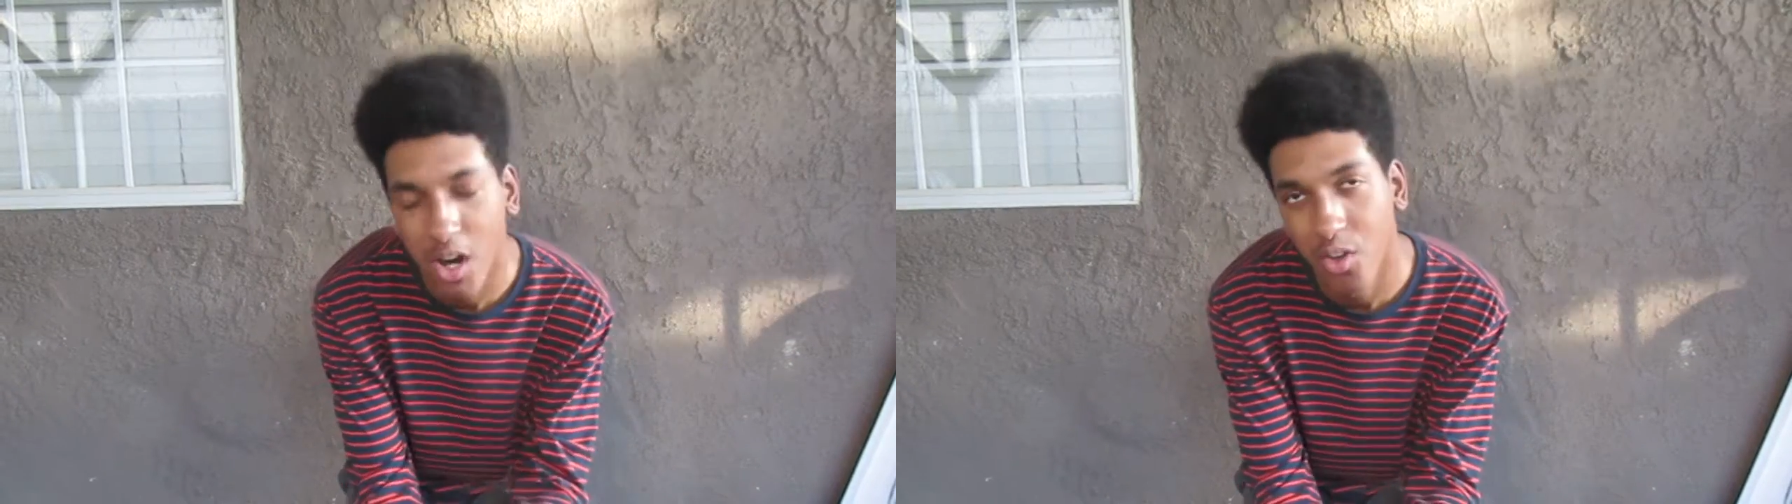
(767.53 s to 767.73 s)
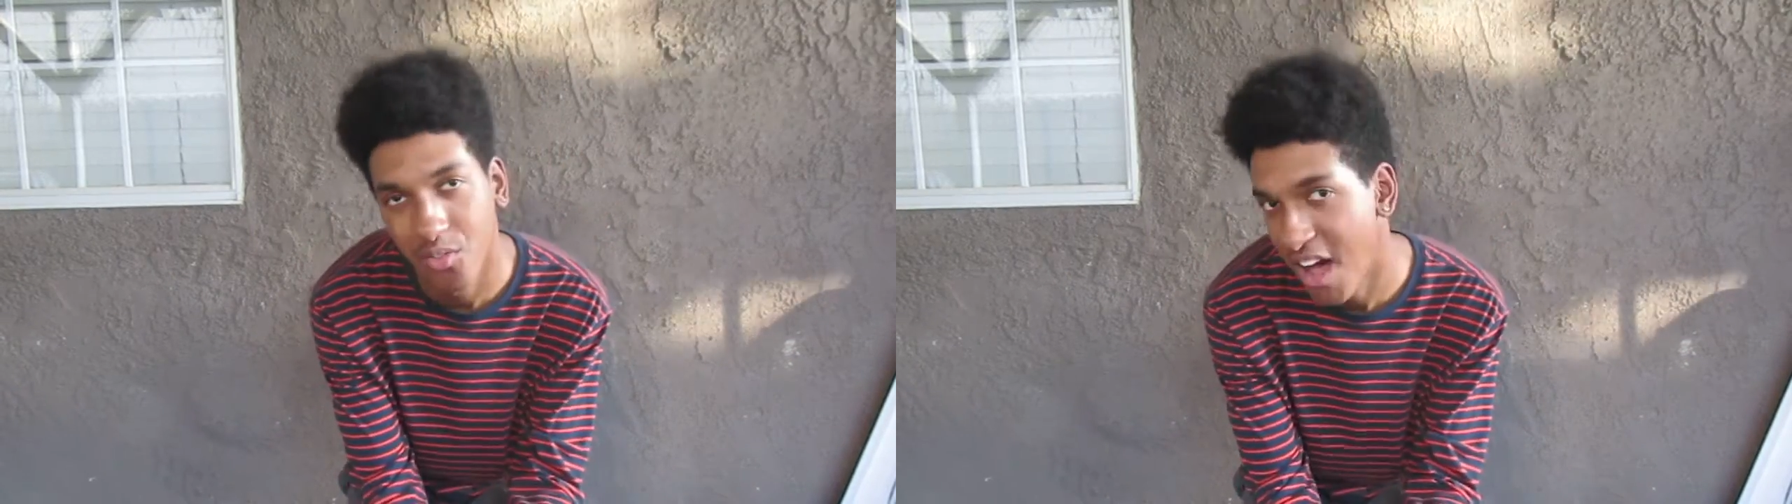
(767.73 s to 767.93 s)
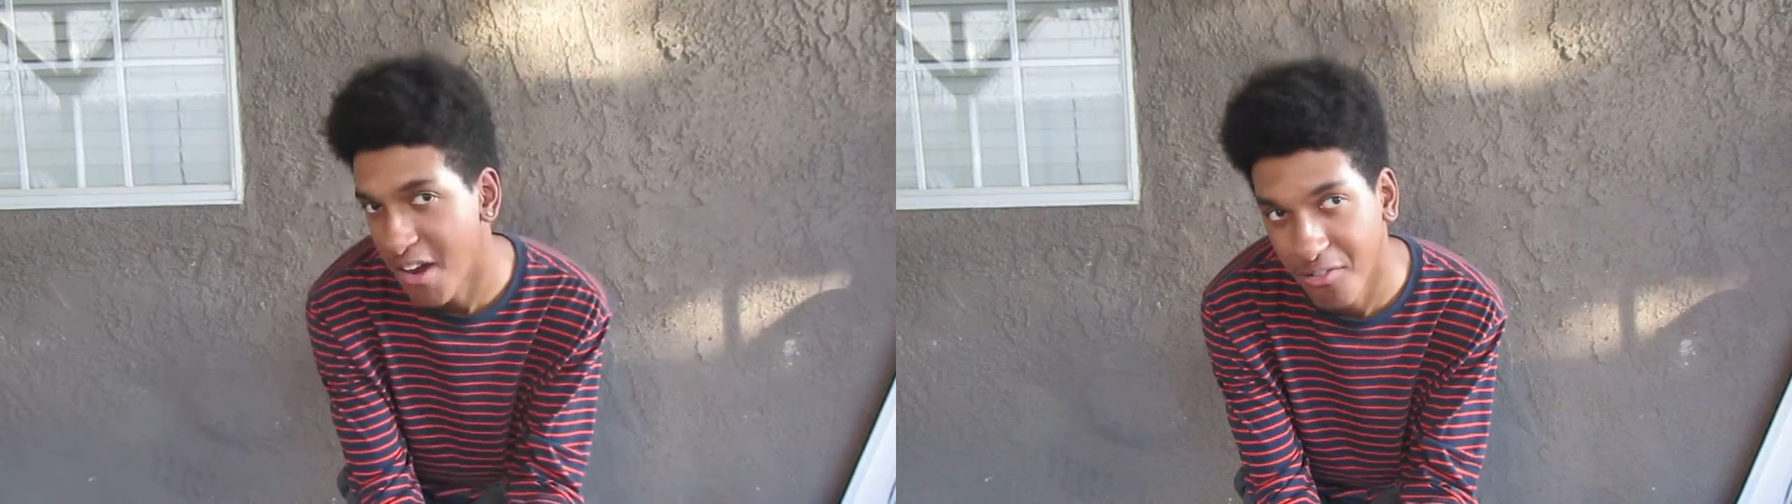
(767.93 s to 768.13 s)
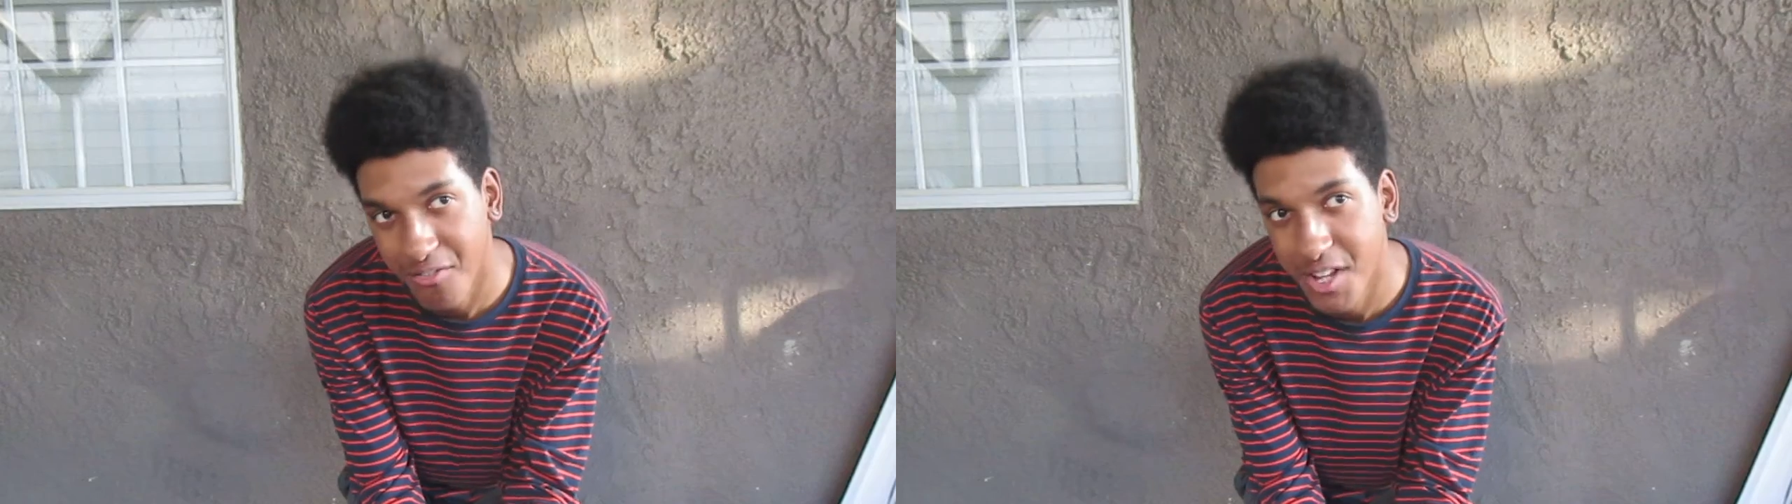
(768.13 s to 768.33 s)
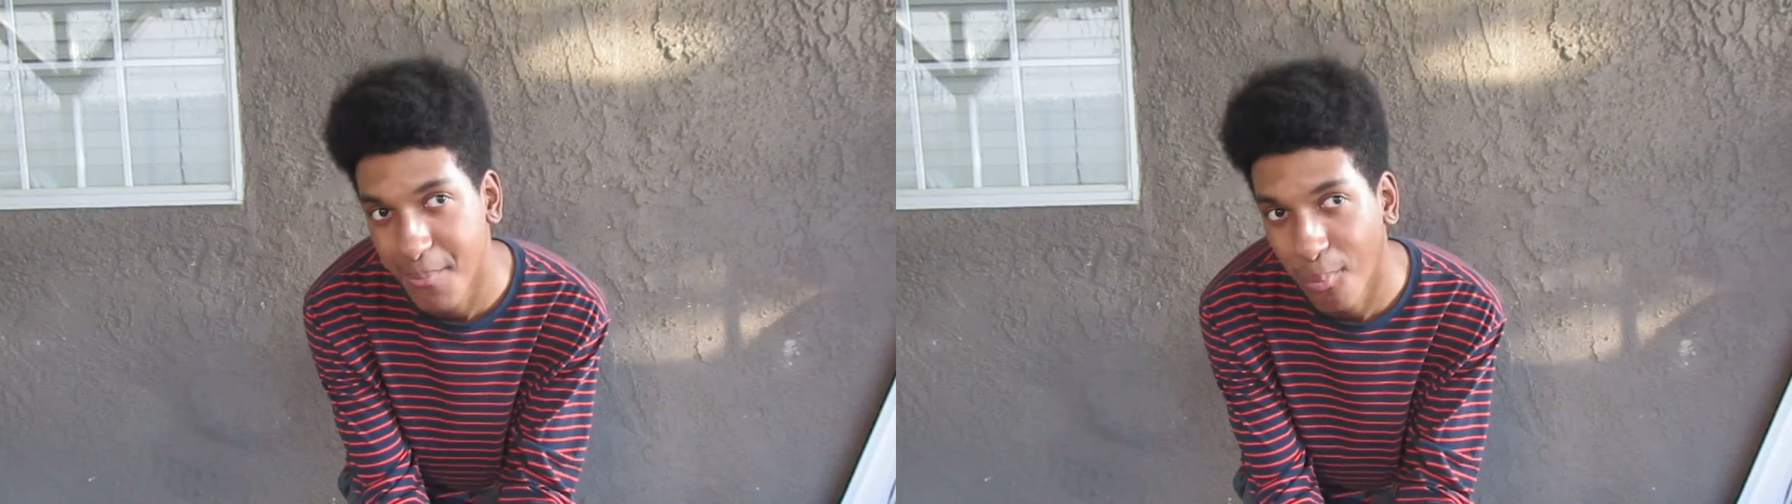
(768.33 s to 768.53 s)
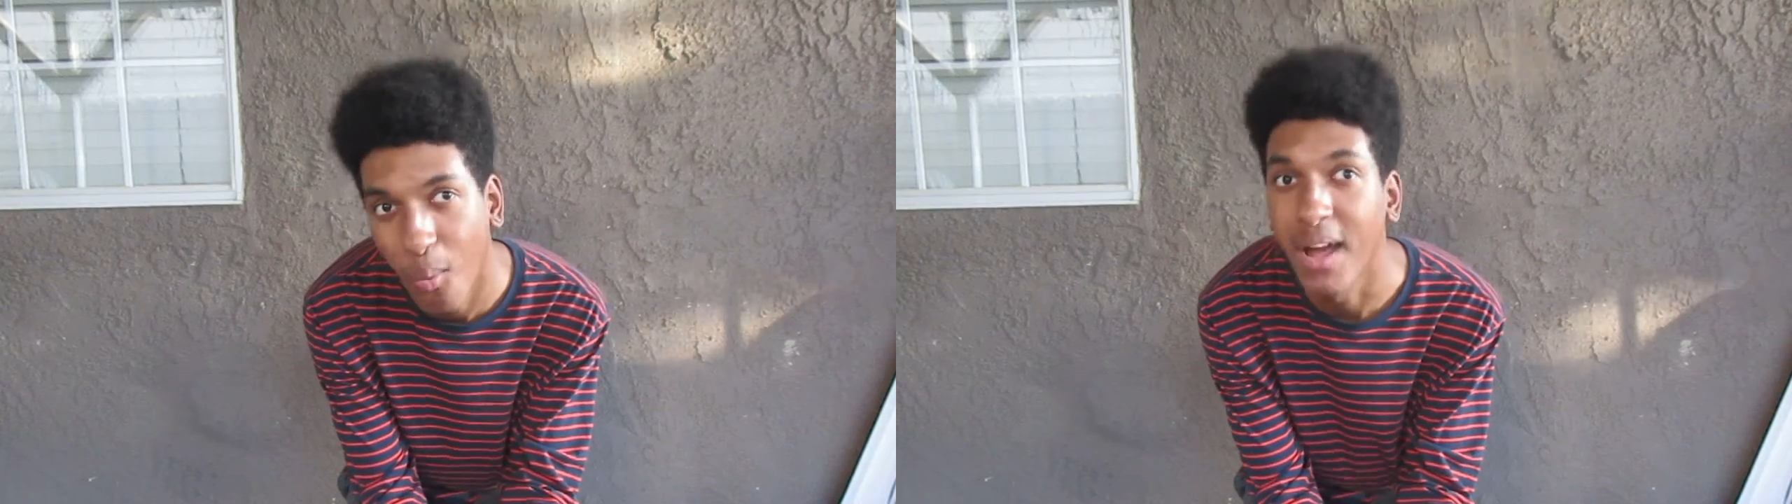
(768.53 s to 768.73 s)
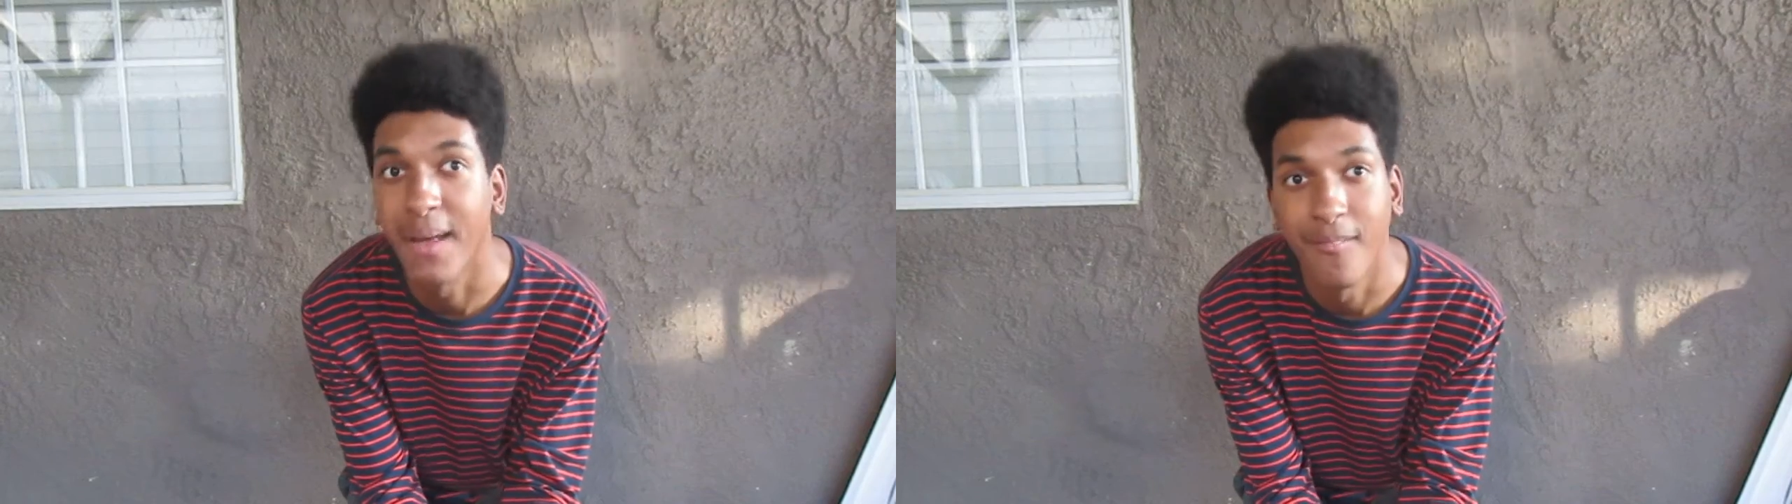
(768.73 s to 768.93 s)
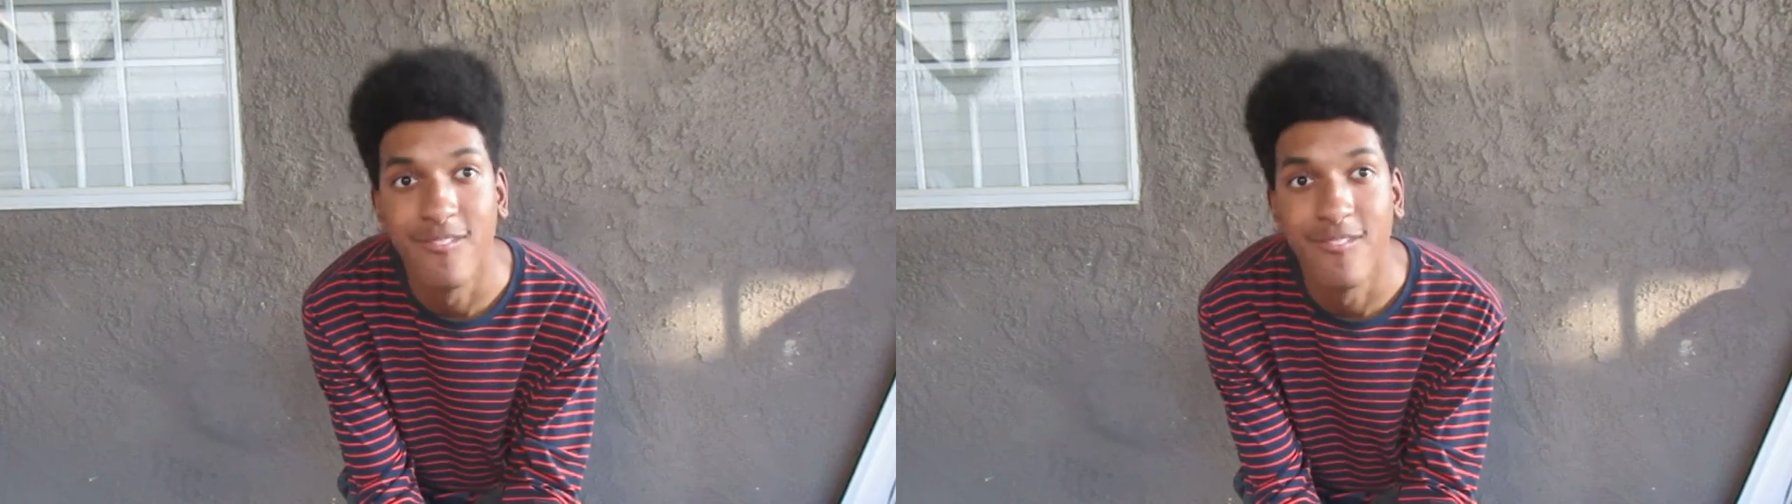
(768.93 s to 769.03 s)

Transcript: goes viral for your boy,